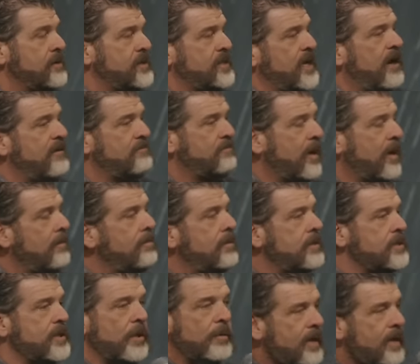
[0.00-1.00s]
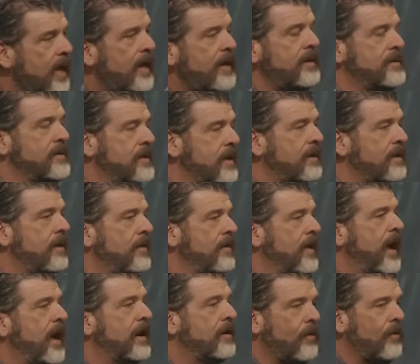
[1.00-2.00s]
that I've published. Okay, done all
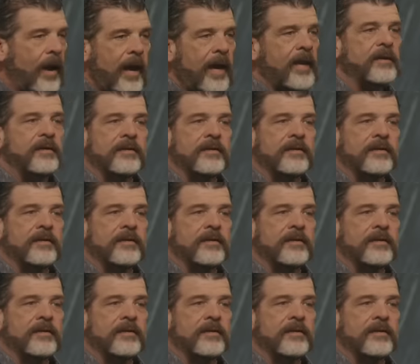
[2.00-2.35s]
that. Great.